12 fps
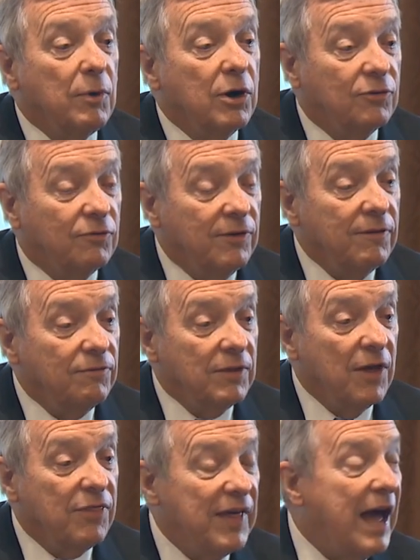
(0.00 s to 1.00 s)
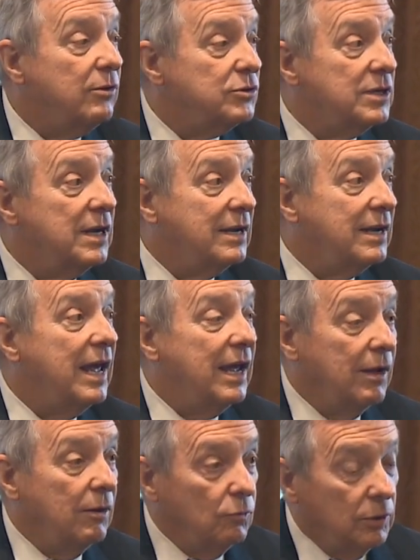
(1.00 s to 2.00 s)
of March 5th, 1,000 a
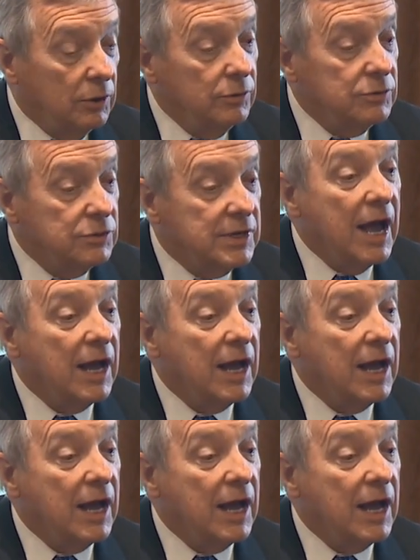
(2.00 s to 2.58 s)
day will lose